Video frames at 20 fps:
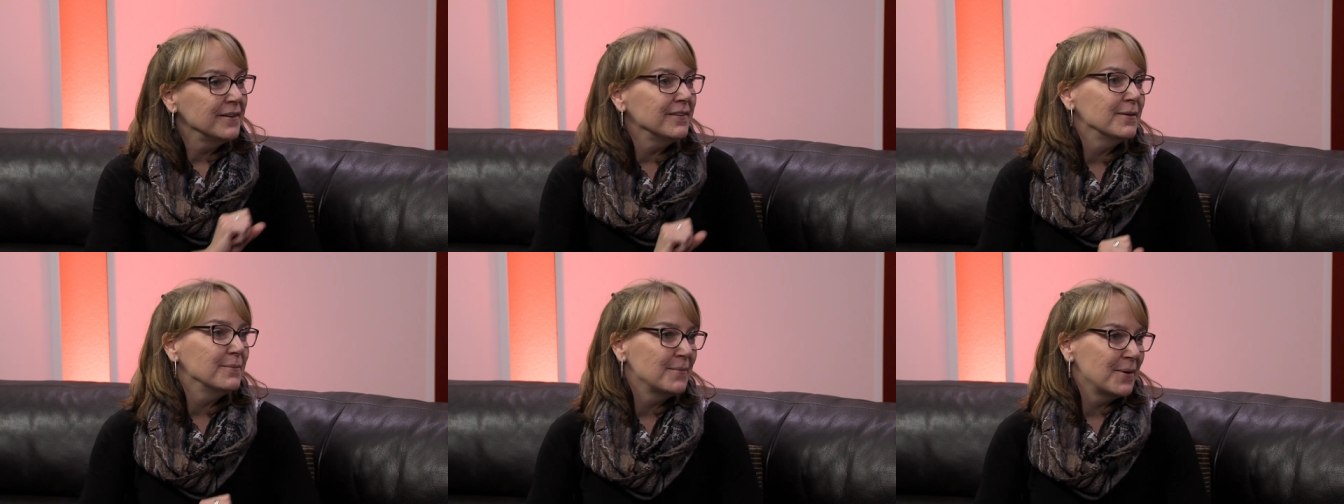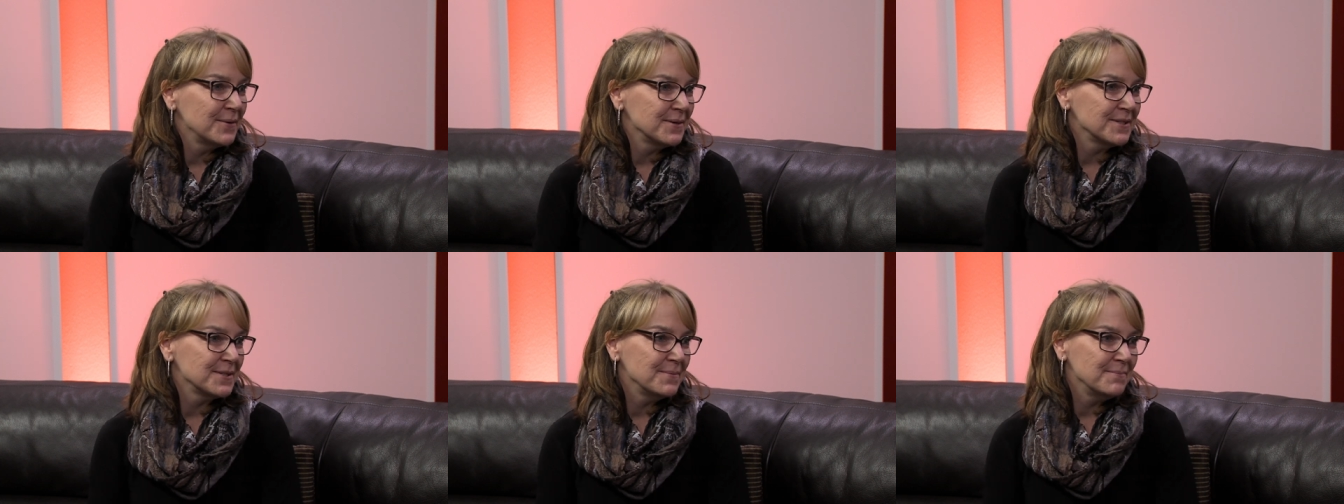of the
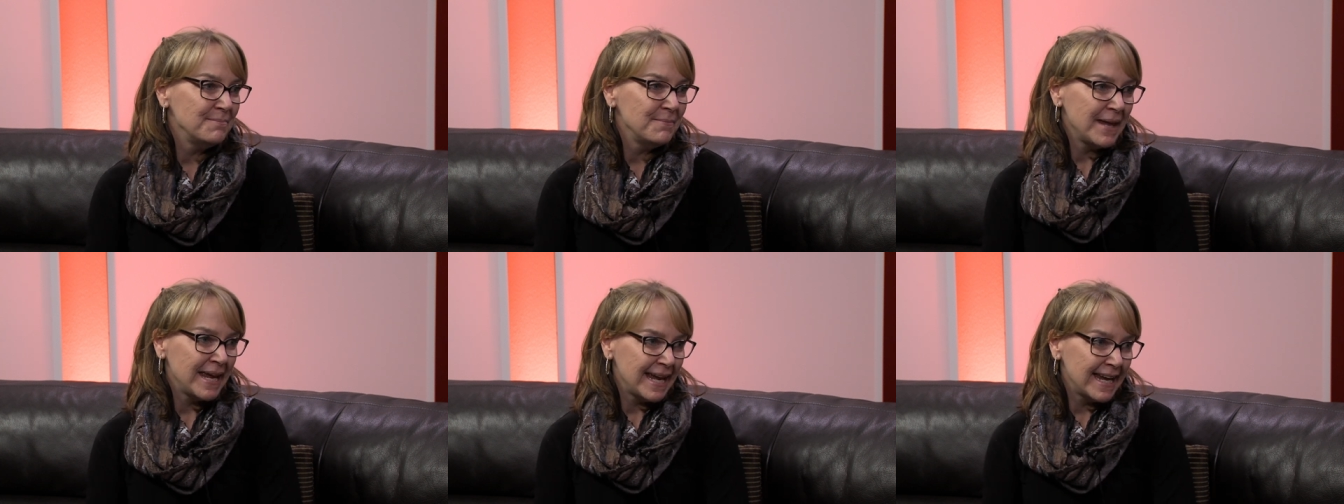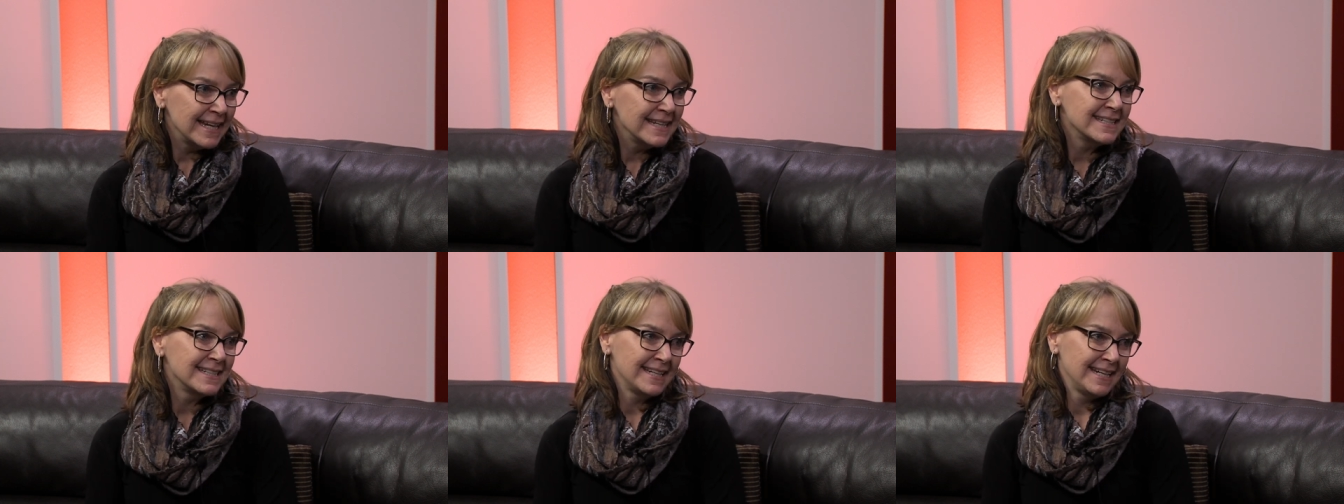most
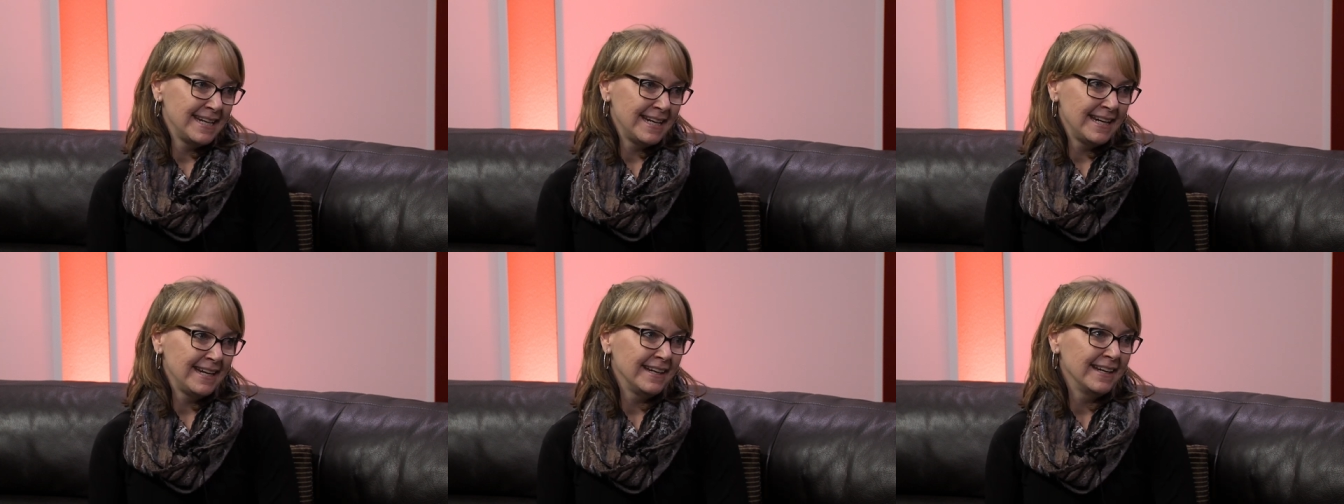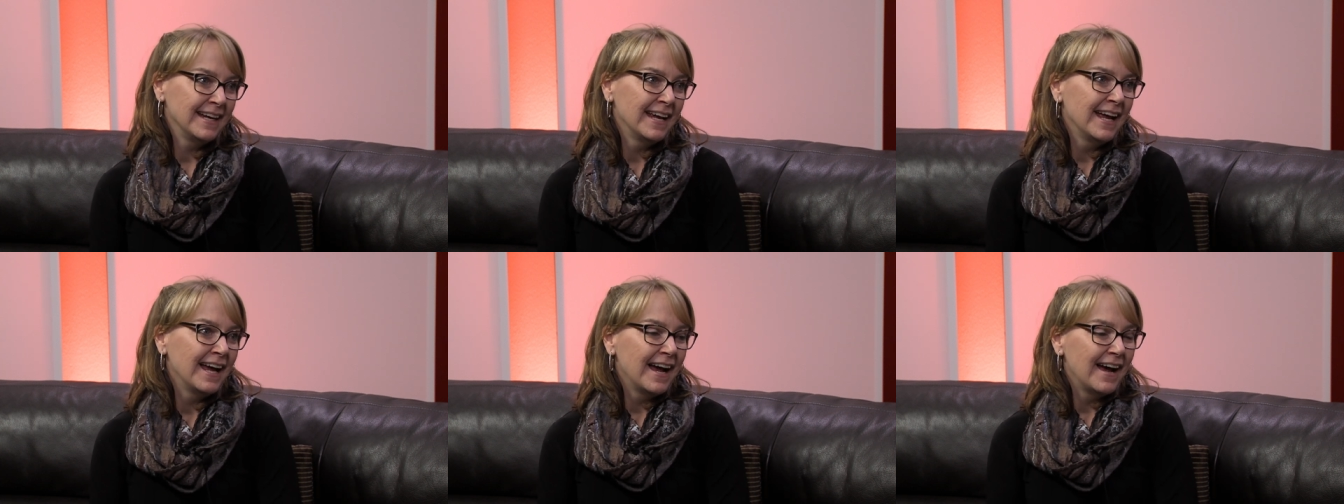amazing
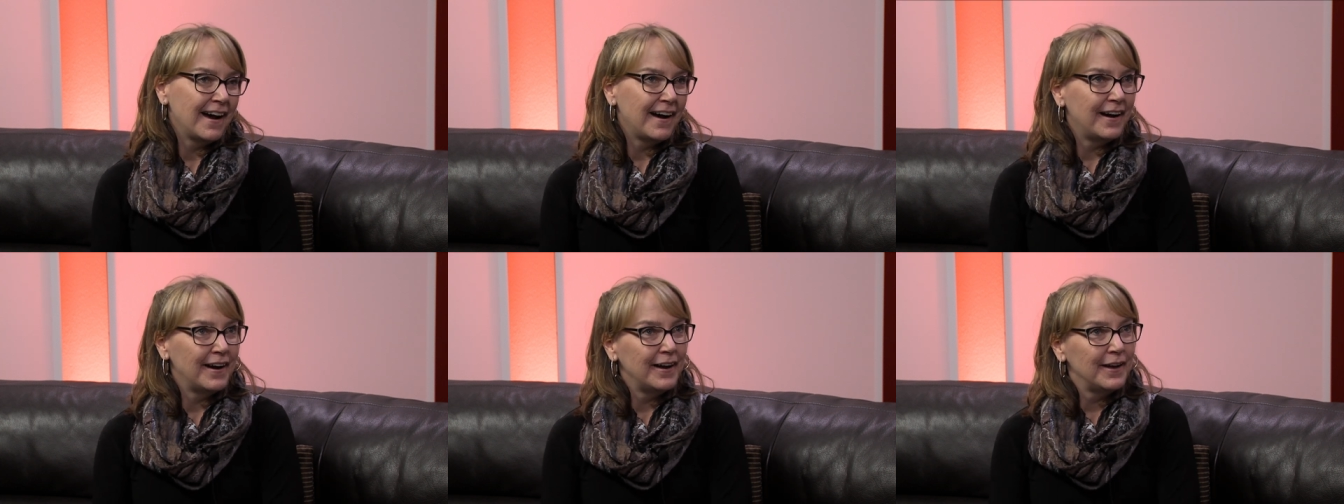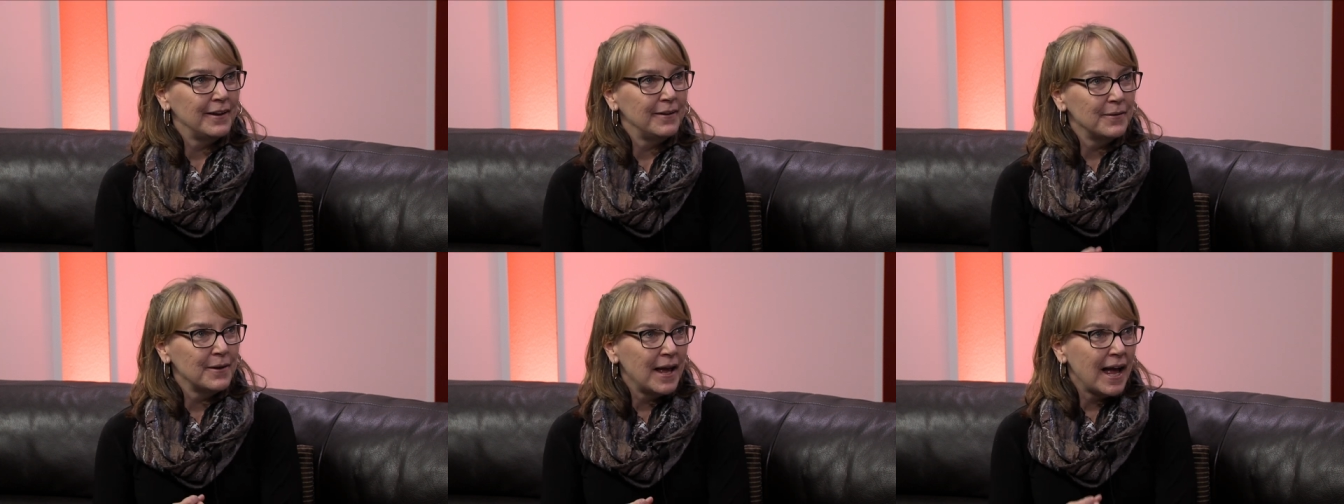uh,